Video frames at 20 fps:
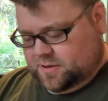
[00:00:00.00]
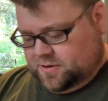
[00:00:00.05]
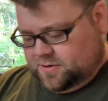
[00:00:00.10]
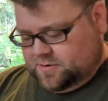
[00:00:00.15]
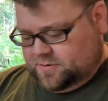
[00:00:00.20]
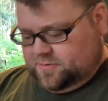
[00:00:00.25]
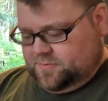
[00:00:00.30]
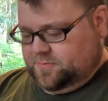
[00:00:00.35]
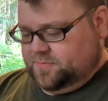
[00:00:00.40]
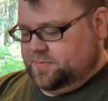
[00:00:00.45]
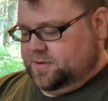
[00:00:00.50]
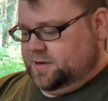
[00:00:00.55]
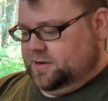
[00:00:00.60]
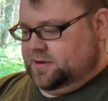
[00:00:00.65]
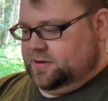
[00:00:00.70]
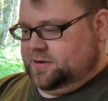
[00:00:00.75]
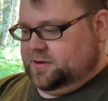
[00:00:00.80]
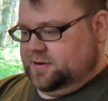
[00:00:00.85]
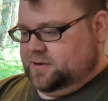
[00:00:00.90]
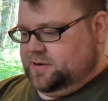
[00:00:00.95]
Oh my
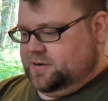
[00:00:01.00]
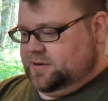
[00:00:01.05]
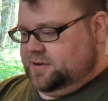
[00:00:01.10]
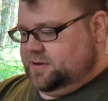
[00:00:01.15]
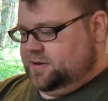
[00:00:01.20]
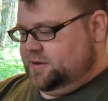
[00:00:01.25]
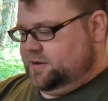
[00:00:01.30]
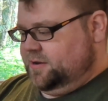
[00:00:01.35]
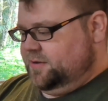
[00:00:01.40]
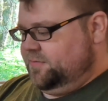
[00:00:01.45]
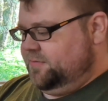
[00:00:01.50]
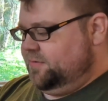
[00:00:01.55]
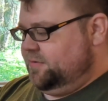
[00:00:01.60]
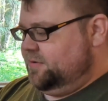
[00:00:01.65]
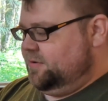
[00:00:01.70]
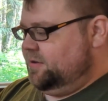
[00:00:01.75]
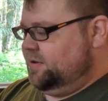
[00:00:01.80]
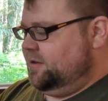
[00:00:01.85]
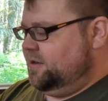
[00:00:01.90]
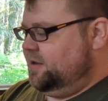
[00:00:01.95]
goodness, I am
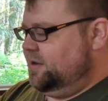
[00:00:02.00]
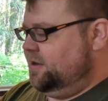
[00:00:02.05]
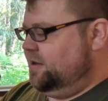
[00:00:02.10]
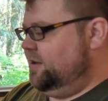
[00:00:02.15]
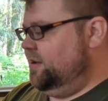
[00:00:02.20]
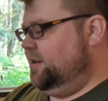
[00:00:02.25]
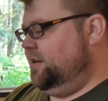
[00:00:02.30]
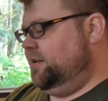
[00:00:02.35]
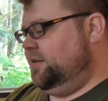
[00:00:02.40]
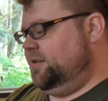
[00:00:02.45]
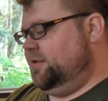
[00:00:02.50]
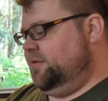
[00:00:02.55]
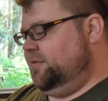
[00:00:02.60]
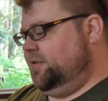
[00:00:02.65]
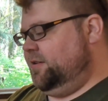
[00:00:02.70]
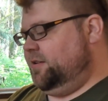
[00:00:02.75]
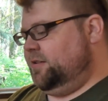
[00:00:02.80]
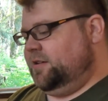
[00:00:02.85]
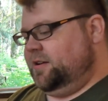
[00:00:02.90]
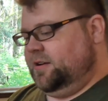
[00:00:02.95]
so
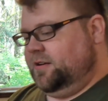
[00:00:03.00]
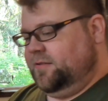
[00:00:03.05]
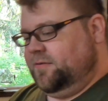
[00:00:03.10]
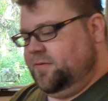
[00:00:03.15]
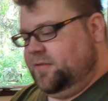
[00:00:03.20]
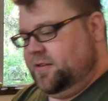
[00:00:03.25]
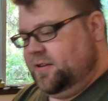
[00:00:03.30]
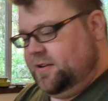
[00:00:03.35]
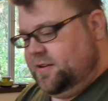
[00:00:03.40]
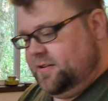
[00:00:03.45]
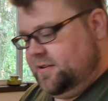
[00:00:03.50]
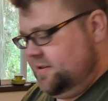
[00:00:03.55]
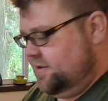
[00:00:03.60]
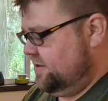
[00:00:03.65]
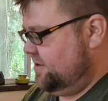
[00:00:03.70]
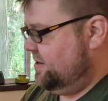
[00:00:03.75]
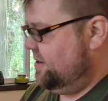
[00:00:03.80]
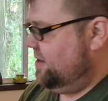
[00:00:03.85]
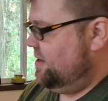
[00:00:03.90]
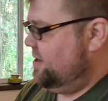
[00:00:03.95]
excited for this.
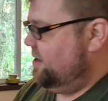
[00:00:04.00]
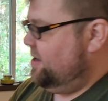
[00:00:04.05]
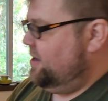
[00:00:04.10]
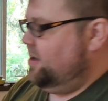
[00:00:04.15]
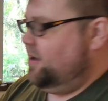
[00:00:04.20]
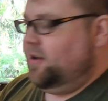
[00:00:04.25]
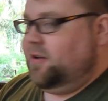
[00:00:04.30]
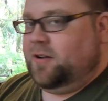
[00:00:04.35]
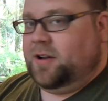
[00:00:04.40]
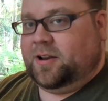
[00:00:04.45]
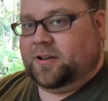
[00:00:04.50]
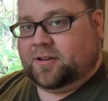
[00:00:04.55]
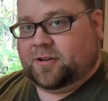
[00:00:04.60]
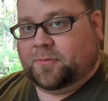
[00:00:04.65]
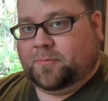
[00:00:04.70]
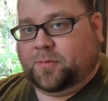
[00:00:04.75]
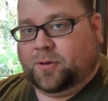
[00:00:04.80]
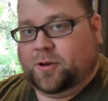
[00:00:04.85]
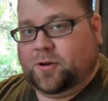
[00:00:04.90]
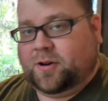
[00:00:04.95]
All right, so
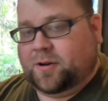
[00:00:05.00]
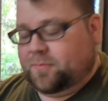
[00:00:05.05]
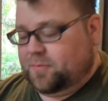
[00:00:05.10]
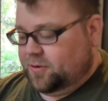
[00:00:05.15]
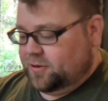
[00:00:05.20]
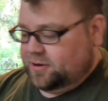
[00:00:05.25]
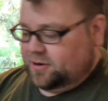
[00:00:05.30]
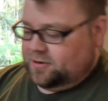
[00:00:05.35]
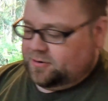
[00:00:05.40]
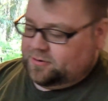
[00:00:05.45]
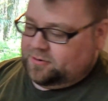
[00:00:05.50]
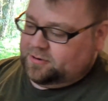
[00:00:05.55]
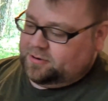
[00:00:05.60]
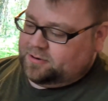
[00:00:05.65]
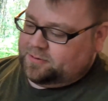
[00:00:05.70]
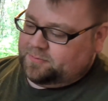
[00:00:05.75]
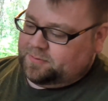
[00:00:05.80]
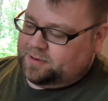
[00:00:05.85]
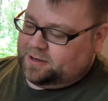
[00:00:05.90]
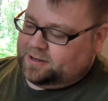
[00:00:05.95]
blue to blue
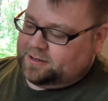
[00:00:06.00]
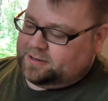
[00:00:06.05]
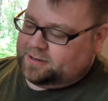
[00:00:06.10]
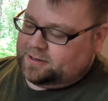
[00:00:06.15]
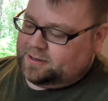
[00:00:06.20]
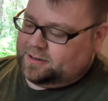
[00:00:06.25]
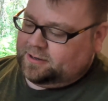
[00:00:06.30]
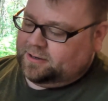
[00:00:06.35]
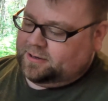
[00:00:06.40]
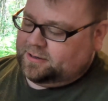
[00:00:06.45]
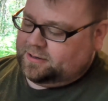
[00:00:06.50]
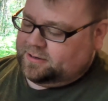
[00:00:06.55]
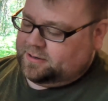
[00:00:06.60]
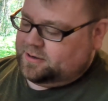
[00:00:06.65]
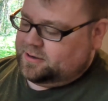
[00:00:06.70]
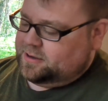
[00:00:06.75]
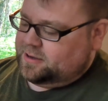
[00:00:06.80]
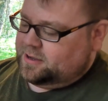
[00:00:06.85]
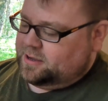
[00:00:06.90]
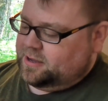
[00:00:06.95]
makes sense.
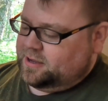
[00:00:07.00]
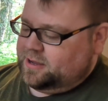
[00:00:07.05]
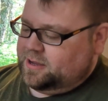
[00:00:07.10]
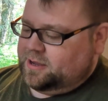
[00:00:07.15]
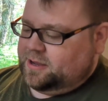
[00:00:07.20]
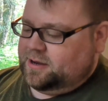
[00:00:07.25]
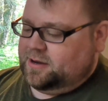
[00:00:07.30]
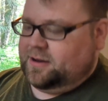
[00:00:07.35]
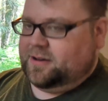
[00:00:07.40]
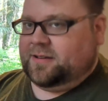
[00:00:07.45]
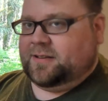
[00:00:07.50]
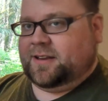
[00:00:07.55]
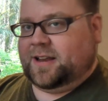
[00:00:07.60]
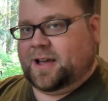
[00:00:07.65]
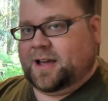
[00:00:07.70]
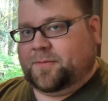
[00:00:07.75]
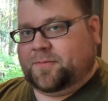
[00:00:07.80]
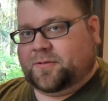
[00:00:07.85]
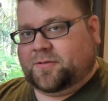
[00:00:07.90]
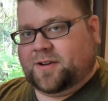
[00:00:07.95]
It just
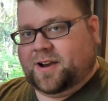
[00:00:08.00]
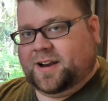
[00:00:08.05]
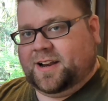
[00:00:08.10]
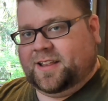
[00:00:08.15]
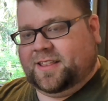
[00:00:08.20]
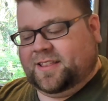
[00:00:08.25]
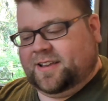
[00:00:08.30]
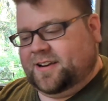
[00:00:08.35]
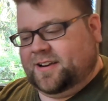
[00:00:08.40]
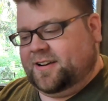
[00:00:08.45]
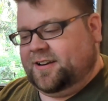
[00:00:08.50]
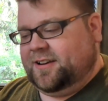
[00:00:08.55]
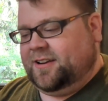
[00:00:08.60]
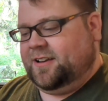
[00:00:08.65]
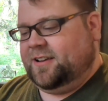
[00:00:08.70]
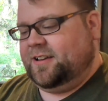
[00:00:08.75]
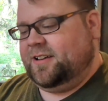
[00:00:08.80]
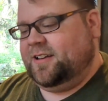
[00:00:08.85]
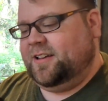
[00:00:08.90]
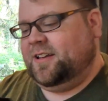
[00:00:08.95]
snaps right in there.
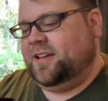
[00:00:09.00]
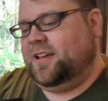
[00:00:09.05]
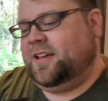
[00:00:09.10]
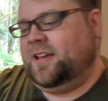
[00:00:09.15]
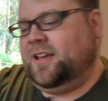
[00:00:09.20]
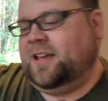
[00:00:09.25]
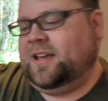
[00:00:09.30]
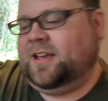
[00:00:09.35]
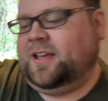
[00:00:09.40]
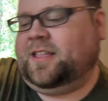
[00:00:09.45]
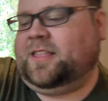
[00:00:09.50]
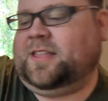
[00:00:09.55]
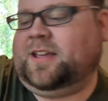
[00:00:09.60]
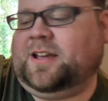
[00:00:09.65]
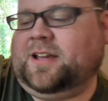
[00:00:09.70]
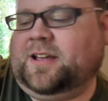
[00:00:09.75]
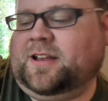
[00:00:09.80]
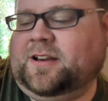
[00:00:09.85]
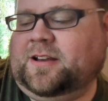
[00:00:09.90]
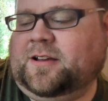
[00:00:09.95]

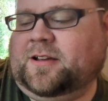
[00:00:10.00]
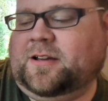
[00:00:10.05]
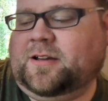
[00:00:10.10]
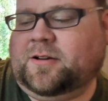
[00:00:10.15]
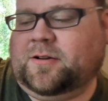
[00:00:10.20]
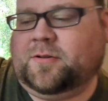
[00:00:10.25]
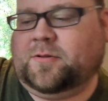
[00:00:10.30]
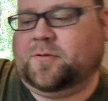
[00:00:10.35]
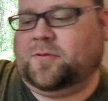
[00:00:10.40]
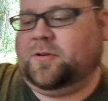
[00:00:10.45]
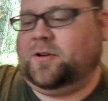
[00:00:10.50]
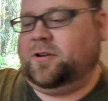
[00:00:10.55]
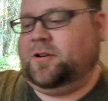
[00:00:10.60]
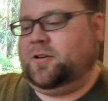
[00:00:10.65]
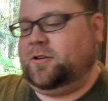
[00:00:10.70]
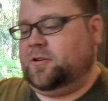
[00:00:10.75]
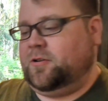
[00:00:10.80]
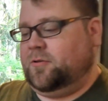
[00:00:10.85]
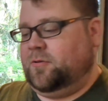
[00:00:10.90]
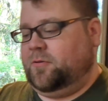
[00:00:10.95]
Then orange
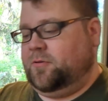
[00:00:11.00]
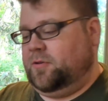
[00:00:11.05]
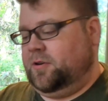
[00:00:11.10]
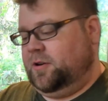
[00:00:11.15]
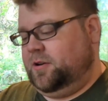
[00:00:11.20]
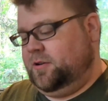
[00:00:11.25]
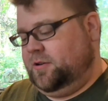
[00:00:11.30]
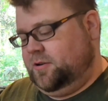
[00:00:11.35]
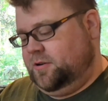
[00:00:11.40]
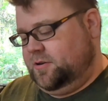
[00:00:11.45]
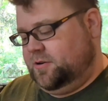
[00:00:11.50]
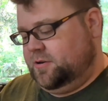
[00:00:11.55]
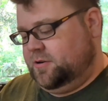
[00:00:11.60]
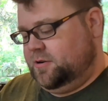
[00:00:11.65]
to orange.